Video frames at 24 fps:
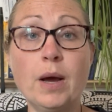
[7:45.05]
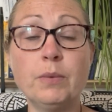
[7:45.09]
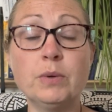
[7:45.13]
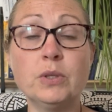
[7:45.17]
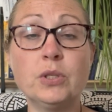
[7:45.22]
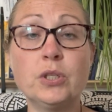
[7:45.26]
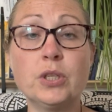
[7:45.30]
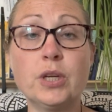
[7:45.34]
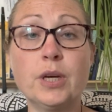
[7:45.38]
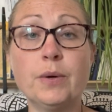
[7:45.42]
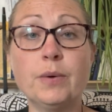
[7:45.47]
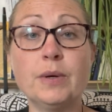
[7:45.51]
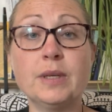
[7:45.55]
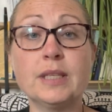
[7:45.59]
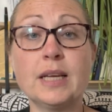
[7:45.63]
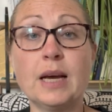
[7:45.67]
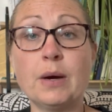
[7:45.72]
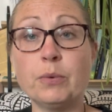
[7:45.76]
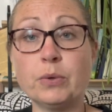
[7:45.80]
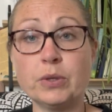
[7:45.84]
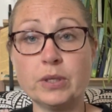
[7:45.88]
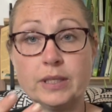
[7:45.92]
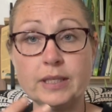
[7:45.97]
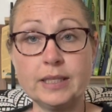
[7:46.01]
would do is I
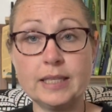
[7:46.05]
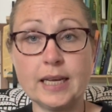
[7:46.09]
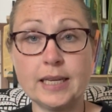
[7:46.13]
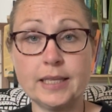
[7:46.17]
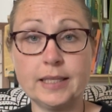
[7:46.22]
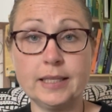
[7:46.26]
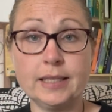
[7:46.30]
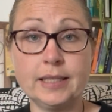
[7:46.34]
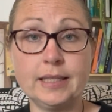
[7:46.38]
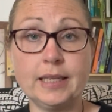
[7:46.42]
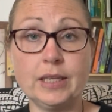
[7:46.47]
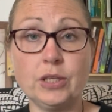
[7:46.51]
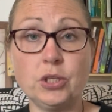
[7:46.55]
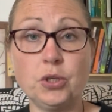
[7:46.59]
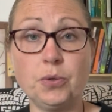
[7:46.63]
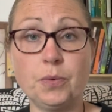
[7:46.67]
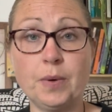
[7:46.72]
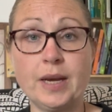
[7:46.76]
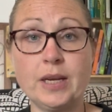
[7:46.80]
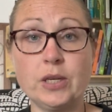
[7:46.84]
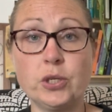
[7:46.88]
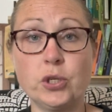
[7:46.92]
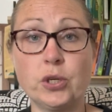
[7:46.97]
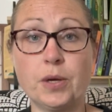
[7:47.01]
would assess the
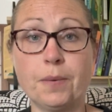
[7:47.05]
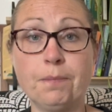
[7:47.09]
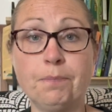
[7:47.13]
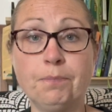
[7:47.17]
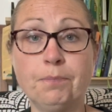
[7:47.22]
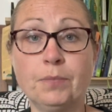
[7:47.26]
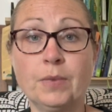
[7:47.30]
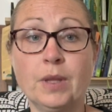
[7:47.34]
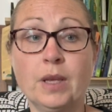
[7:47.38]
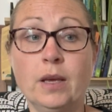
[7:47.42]
situation.